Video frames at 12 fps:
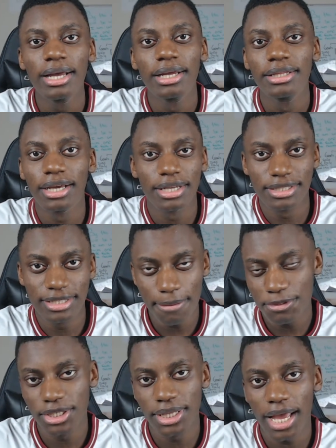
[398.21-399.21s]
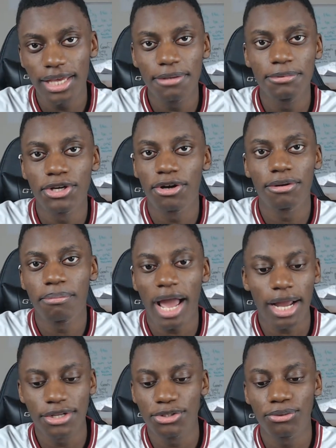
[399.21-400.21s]
the conception that he turned
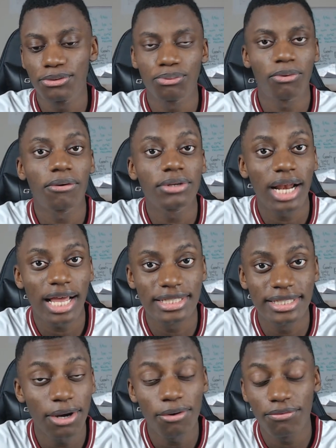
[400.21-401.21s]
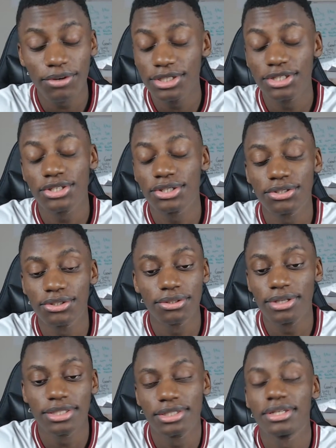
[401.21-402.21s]
back into his world-class self isn't just,
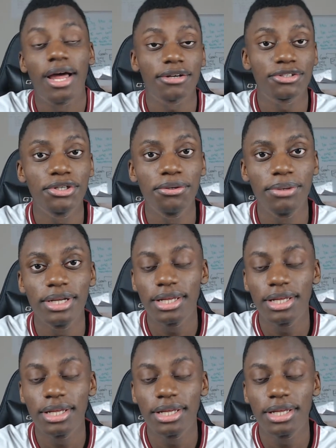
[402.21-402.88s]
it's not true.